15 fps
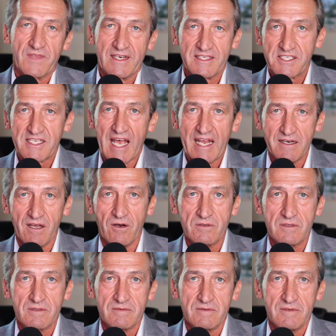And a side
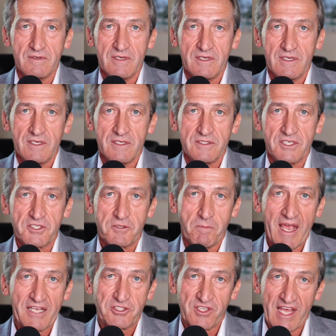note, just
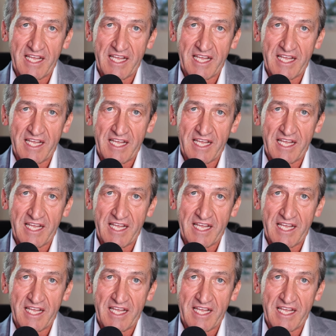imagine